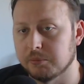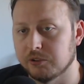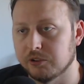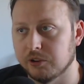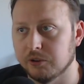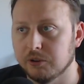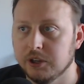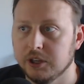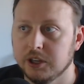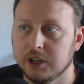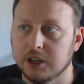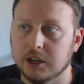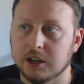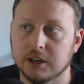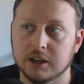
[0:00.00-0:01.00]
So
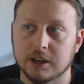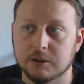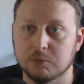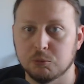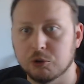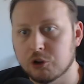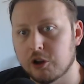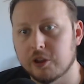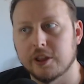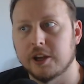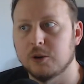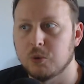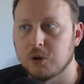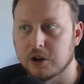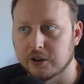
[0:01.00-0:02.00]
uh, we'll call that a
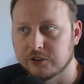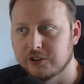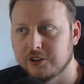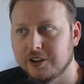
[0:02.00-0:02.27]
wash.